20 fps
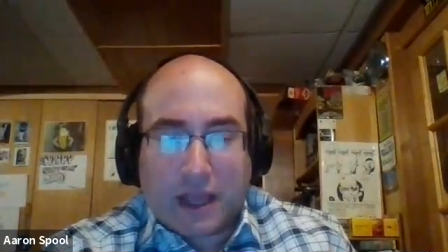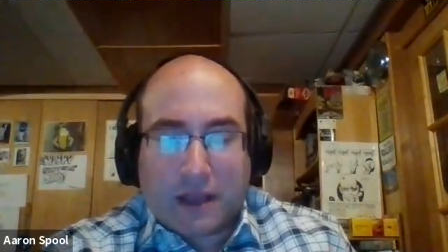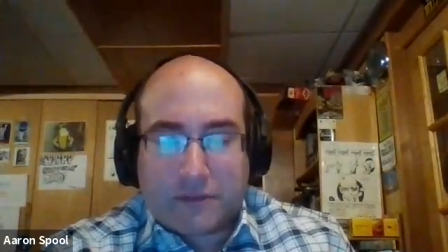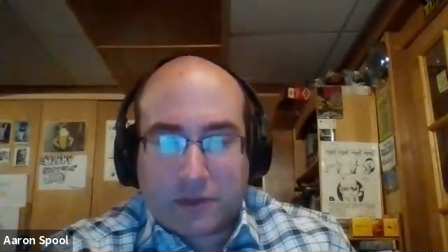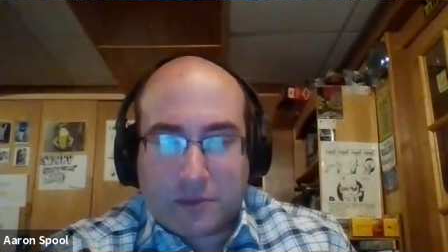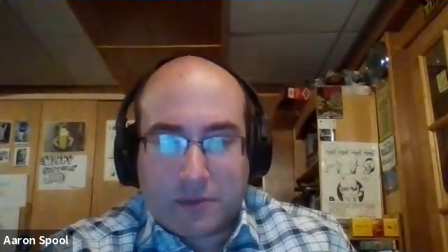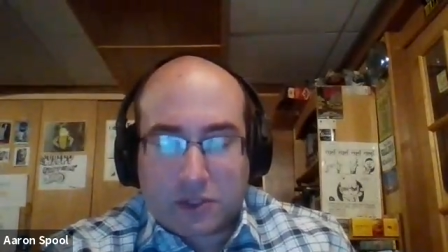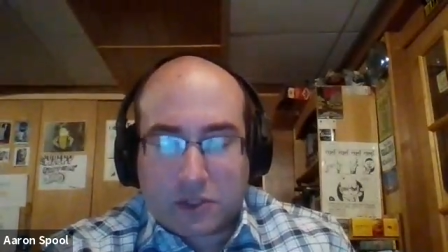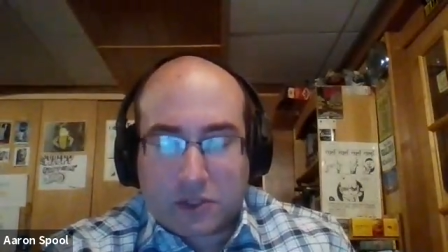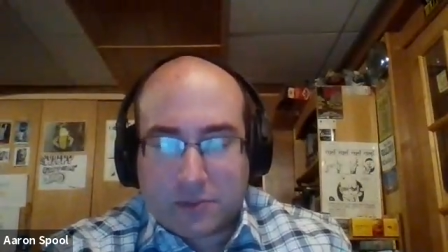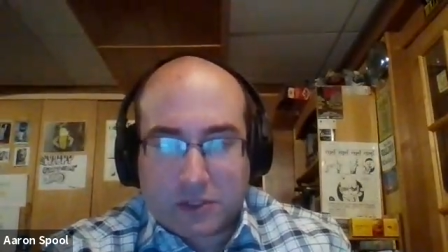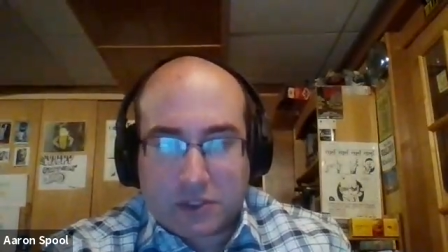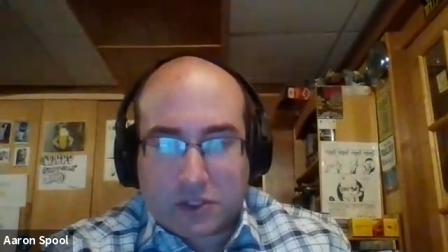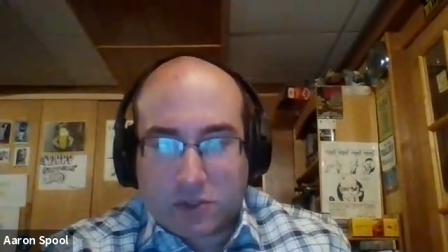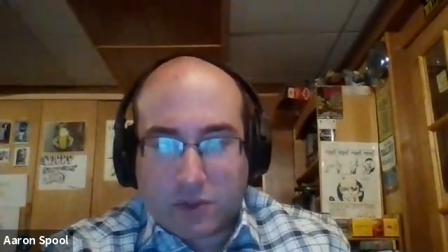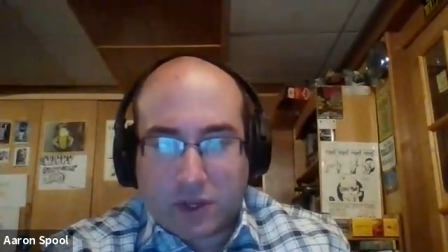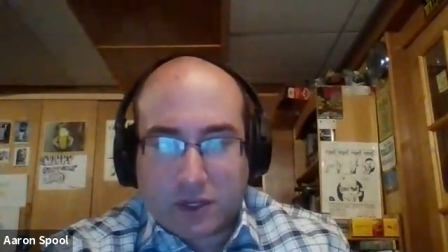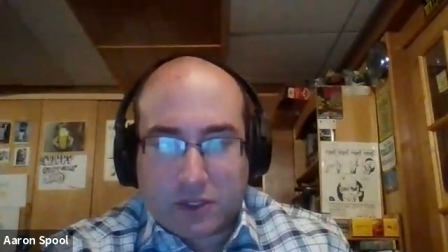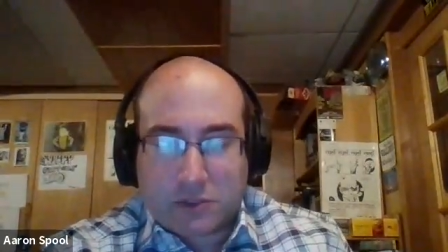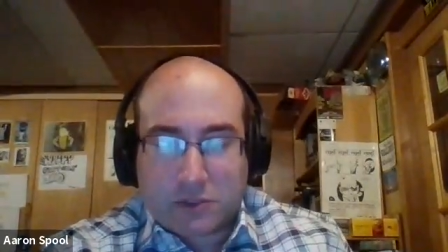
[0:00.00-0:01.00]
after the measurements,
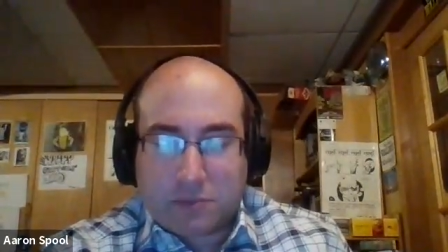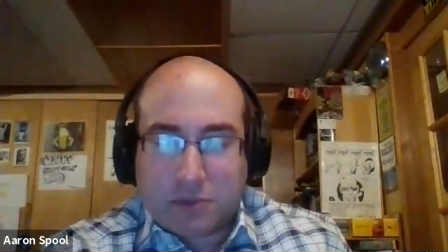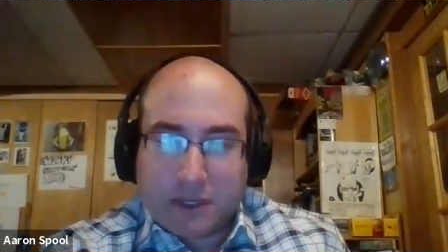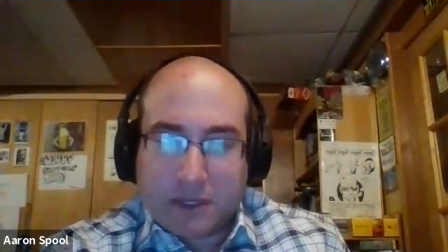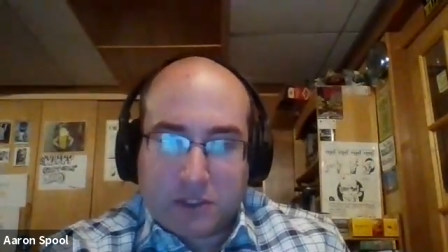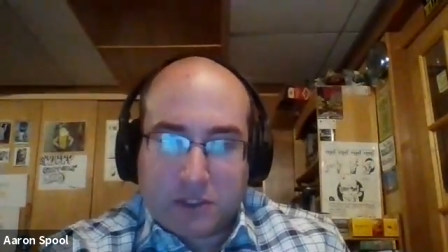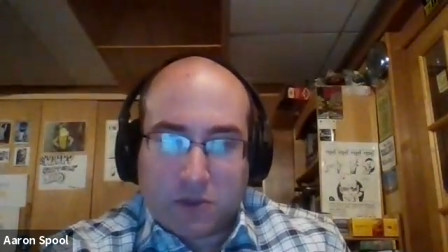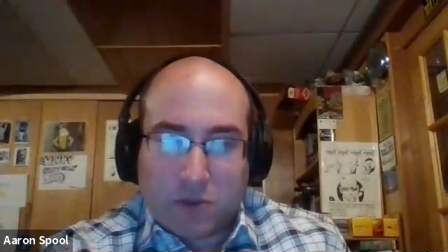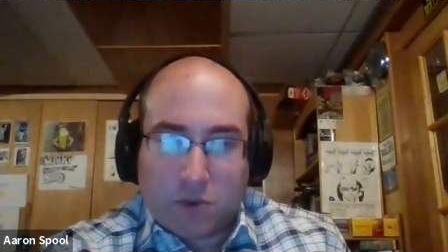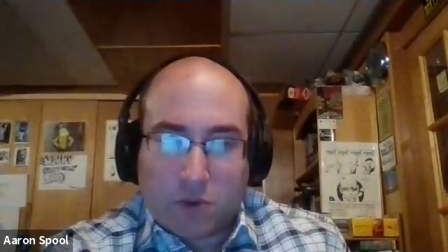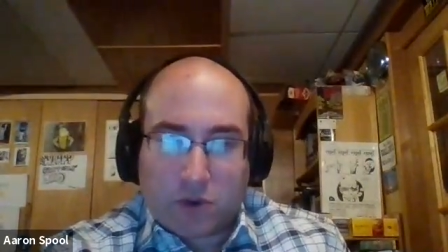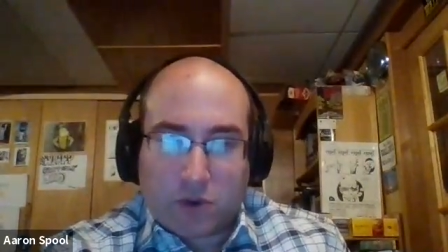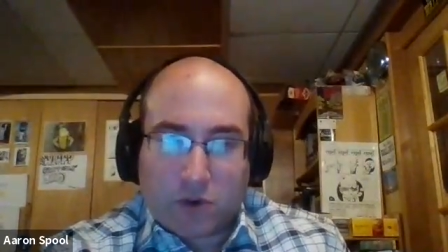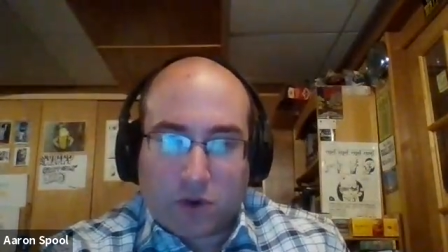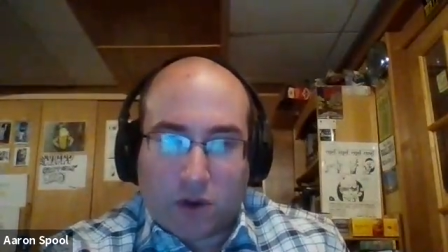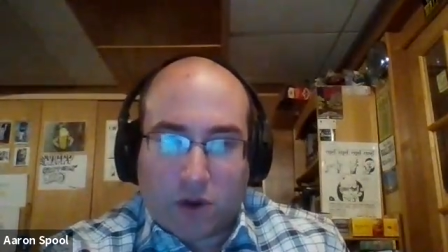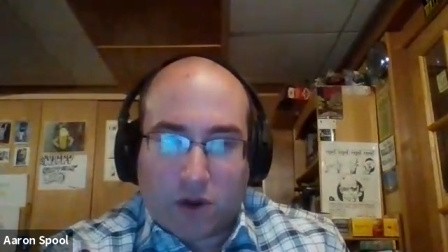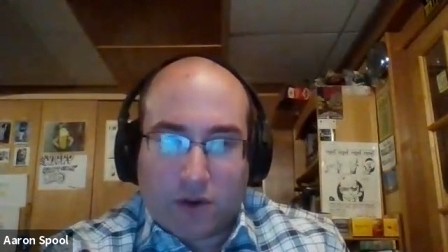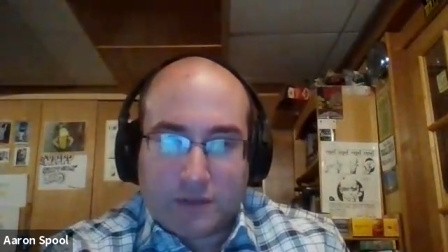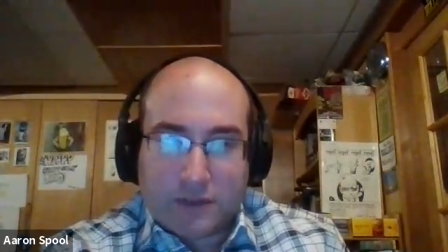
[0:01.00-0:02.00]
do I just place the
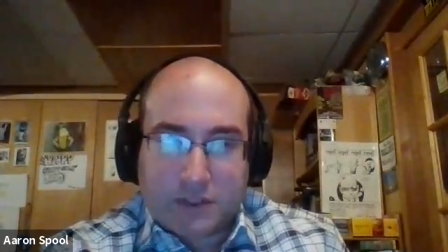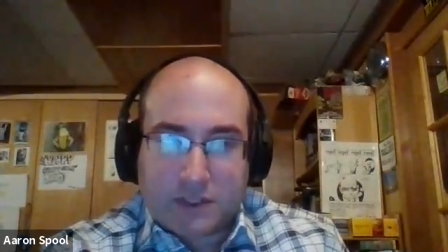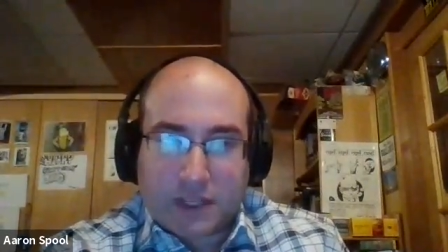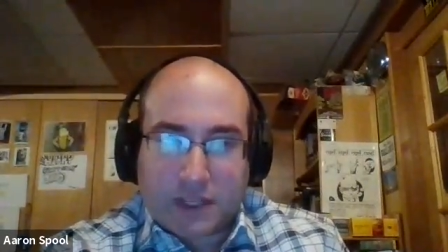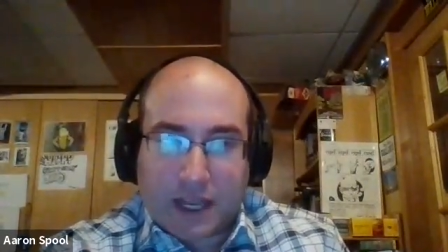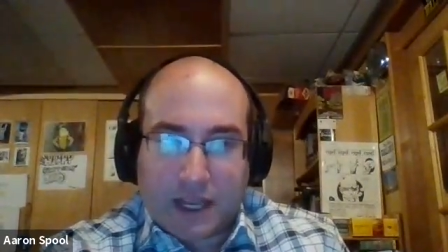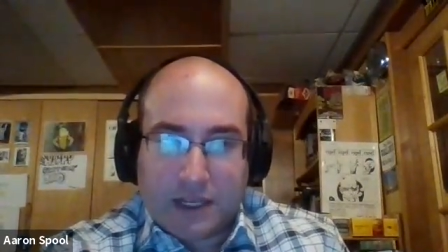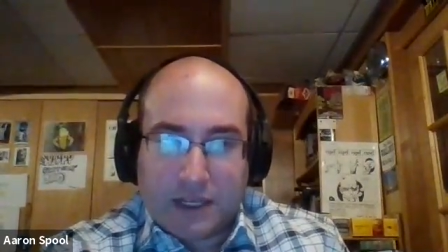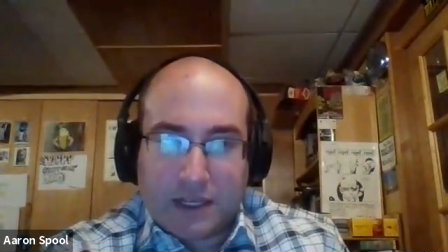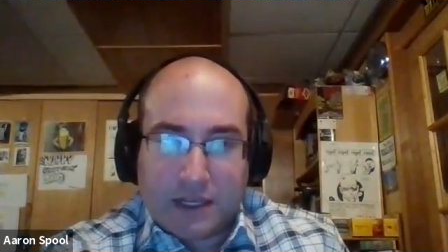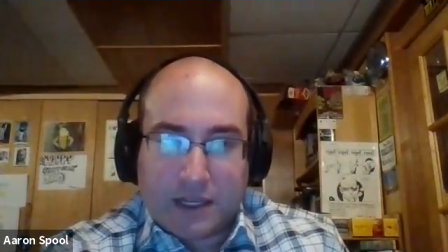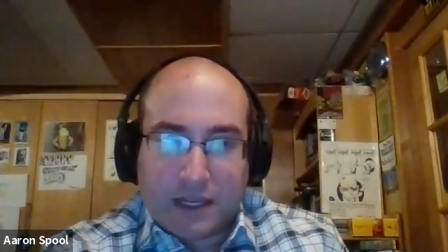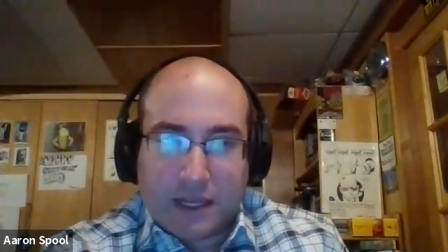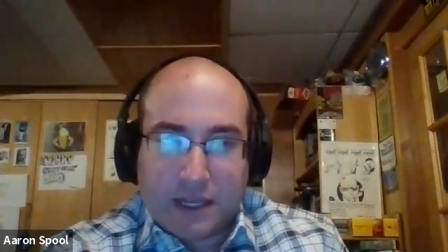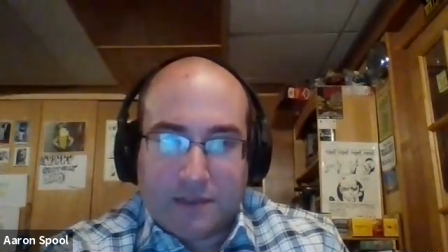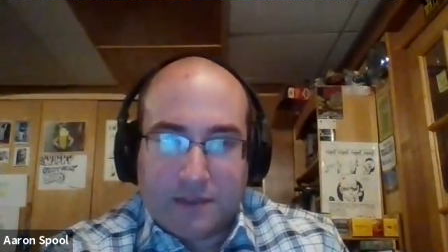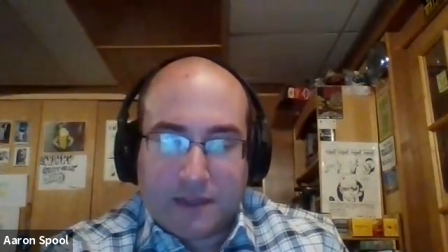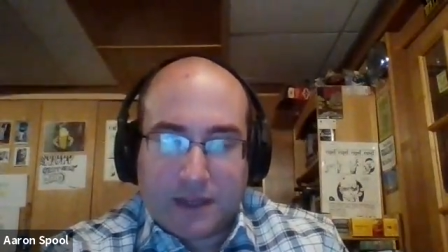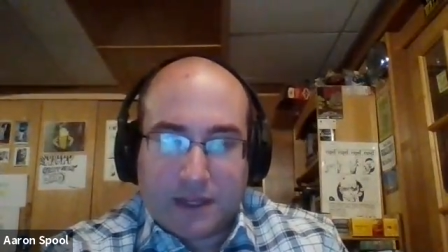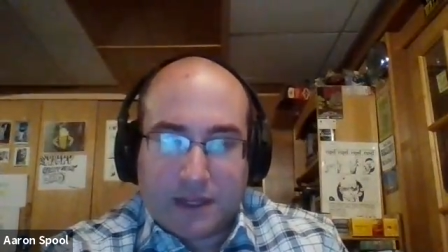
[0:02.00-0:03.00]
order on the site
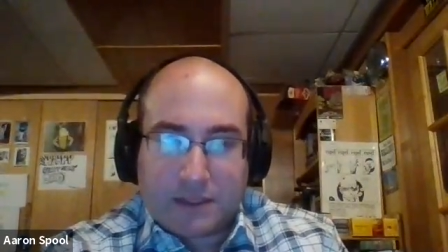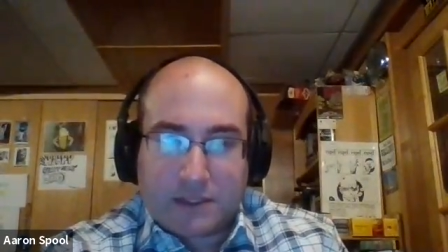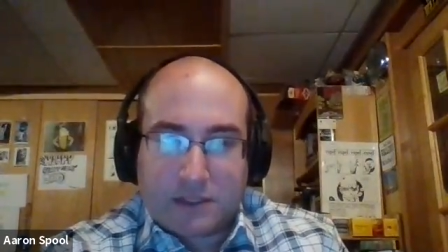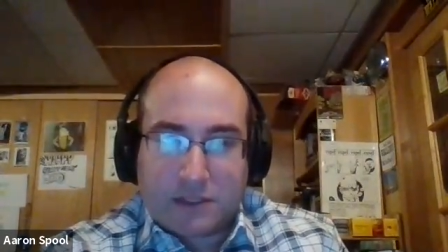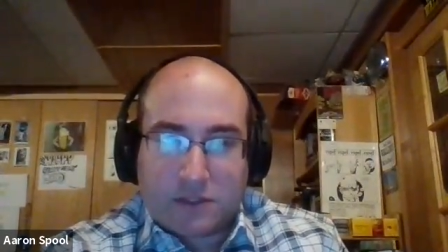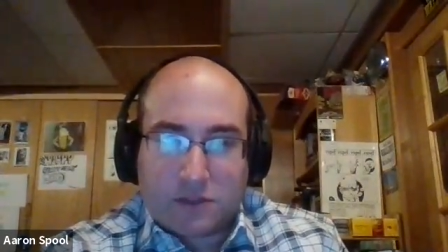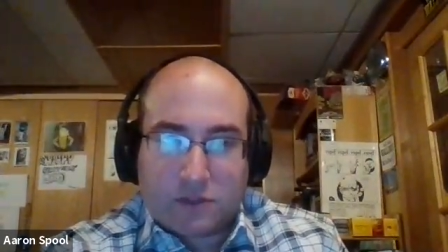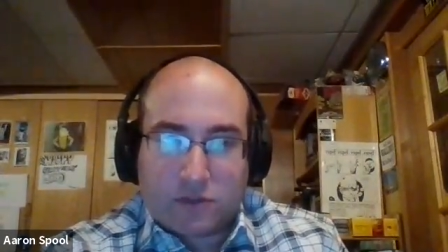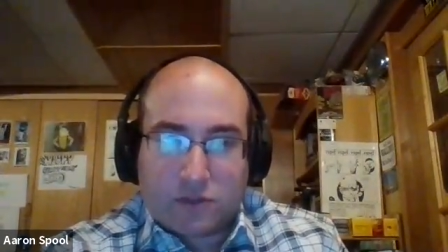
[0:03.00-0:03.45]
and then it's